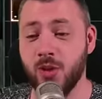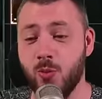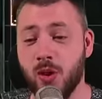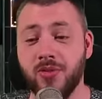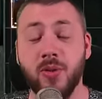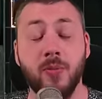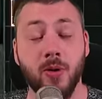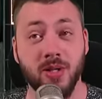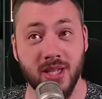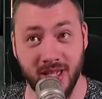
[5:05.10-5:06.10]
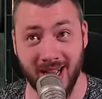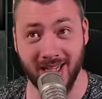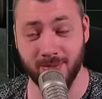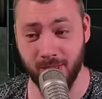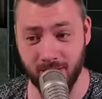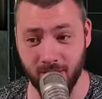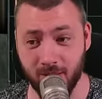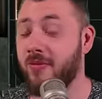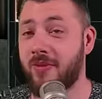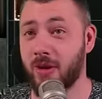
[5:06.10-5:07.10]
You want the bonus attack speed here.
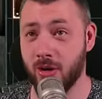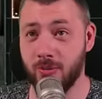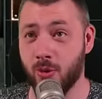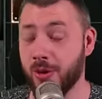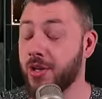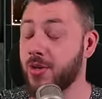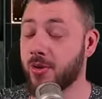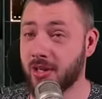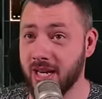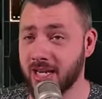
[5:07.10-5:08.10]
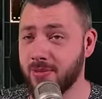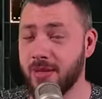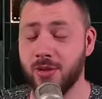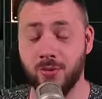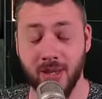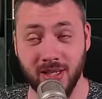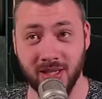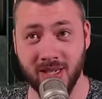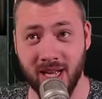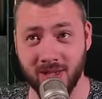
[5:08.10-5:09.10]
Very important. Your attack speed is your minion's
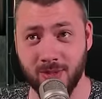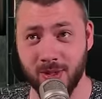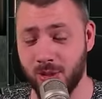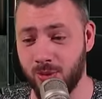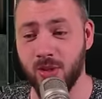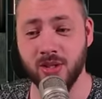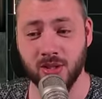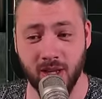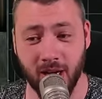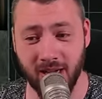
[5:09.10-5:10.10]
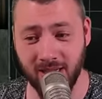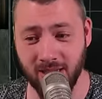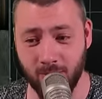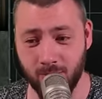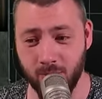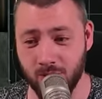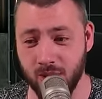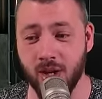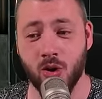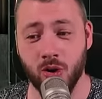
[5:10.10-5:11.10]
attack speed too, so they're getting double
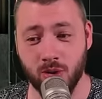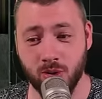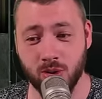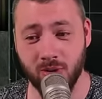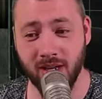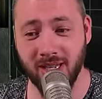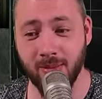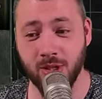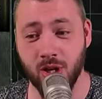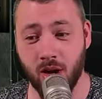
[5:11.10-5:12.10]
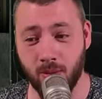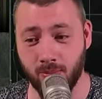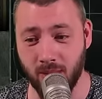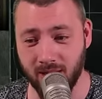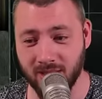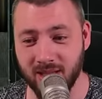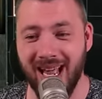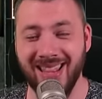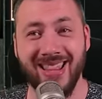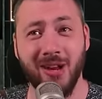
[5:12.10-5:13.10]
boosted. Critical strike damage, a must.
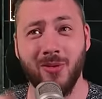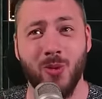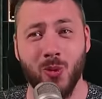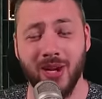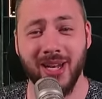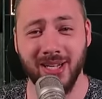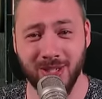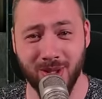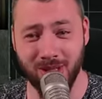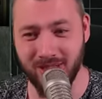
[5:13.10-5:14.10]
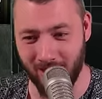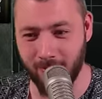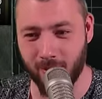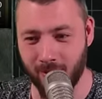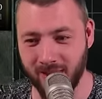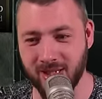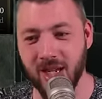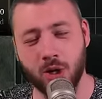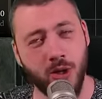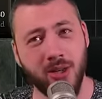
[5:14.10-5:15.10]
And then we're getting to the temperings.
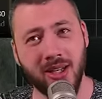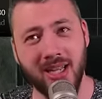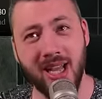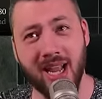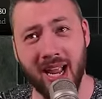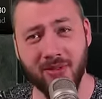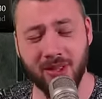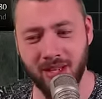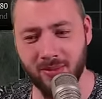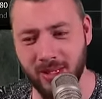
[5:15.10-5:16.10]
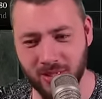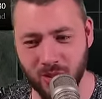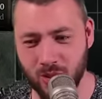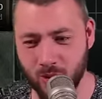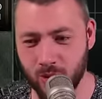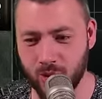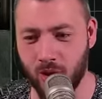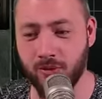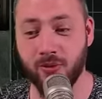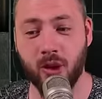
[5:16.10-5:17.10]
Currently, I have the elemental surge
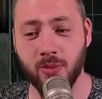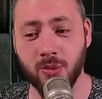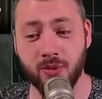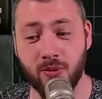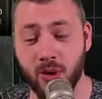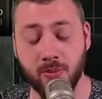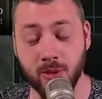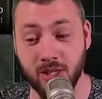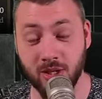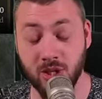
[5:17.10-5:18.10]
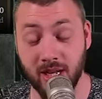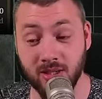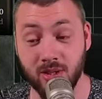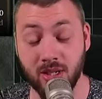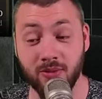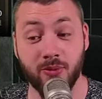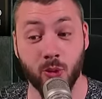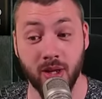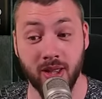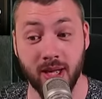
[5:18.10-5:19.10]
on for up to a 40% chance to deal
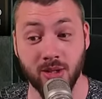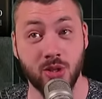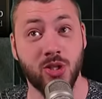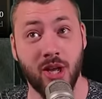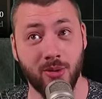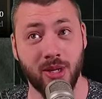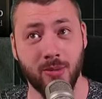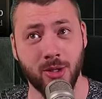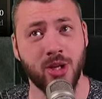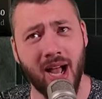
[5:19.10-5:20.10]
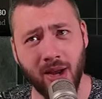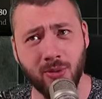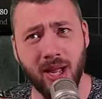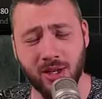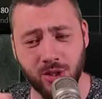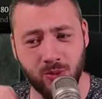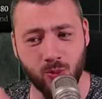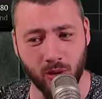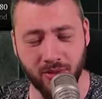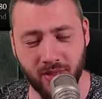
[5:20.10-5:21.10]
40,000 shadow damage. I don't actually
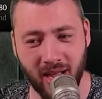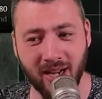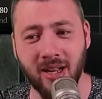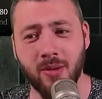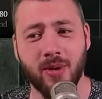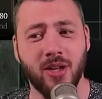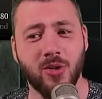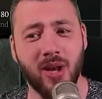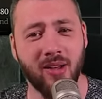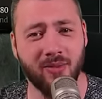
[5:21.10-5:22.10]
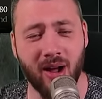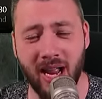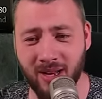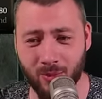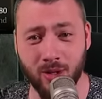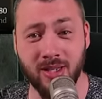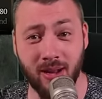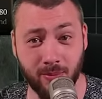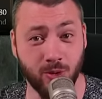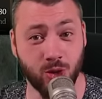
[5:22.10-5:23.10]
want that, but I don't have any more
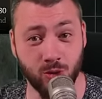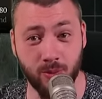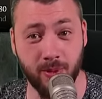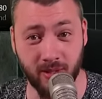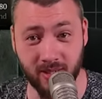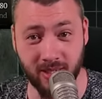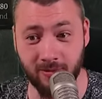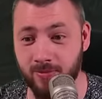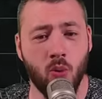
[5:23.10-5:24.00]
temper durability.